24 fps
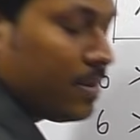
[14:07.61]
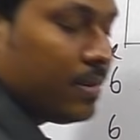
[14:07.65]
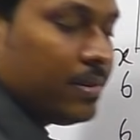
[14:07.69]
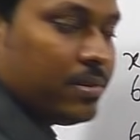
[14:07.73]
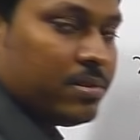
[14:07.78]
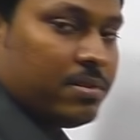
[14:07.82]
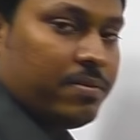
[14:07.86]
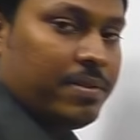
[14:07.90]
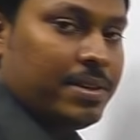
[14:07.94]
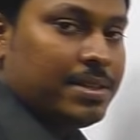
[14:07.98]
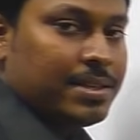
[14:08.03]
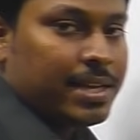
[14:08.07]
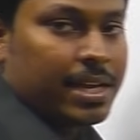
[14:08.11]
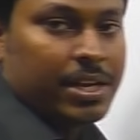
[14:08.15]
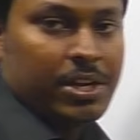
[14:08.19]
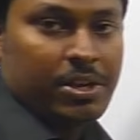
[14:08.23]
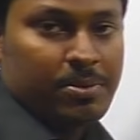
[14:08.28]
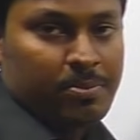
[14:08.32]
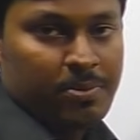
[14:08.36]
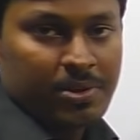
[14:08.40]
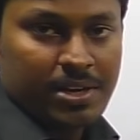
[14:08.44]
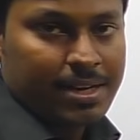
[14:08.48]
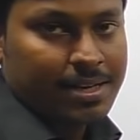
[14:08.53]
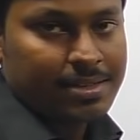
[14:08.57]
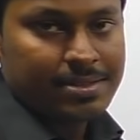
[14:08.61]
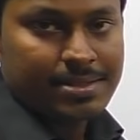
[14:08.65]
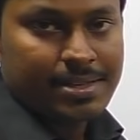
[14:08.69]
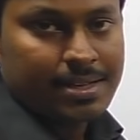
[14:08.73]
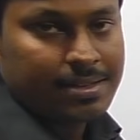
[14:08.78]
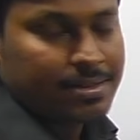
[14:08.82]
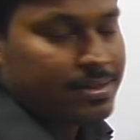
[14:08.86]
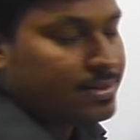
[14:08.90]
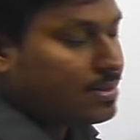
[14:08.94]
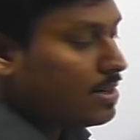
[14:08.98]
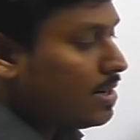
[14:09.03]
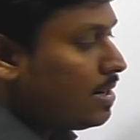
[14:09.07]
So friends, can able to
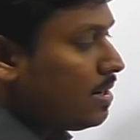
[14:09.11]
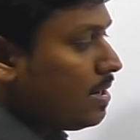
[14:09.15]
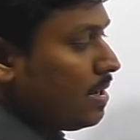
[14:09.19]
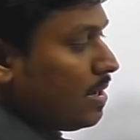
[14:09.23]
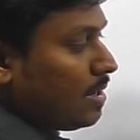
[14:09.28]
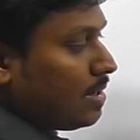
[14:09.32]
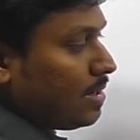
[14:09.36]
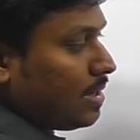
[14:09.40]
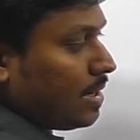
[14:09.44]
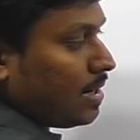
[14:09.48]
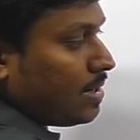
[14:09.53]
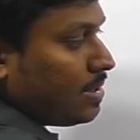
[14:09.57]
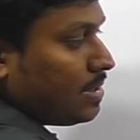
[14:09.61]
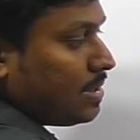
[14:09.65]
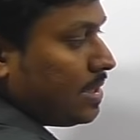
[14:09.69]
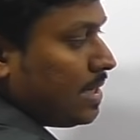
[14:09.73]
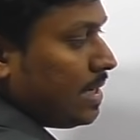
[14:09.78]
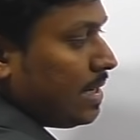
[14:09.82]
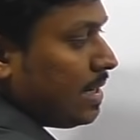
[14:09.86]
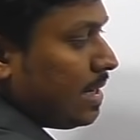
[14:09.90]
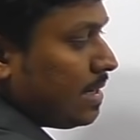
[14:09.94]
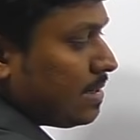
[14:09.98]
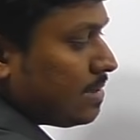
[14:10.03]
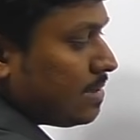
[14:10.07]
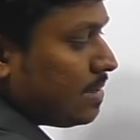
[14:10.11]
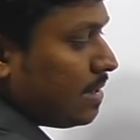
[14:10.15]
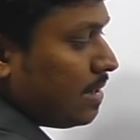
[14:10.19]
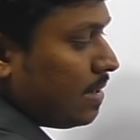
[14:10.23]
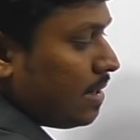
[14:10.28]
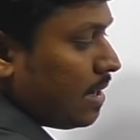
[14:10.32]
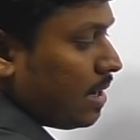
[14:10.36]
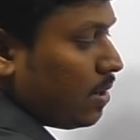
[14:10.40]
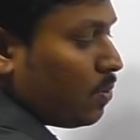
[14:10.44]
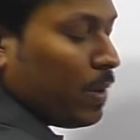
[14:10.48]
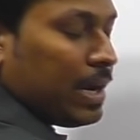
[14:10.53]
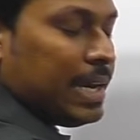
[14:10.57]
understand this, right? There are 3 less than
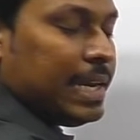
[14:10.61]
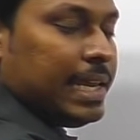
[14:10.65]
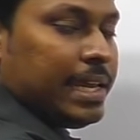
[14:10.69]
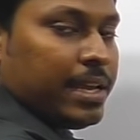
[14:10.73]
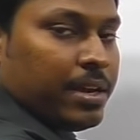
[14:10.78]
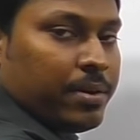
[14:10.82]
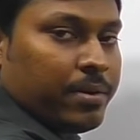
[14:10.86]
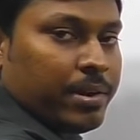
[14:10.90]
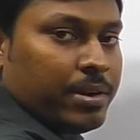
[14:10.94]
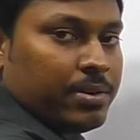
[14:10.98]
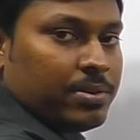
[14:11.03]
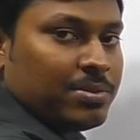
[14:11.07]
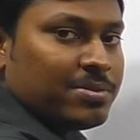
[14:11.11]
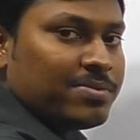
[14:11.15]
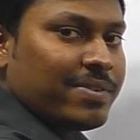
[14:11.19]
and 1 equal to.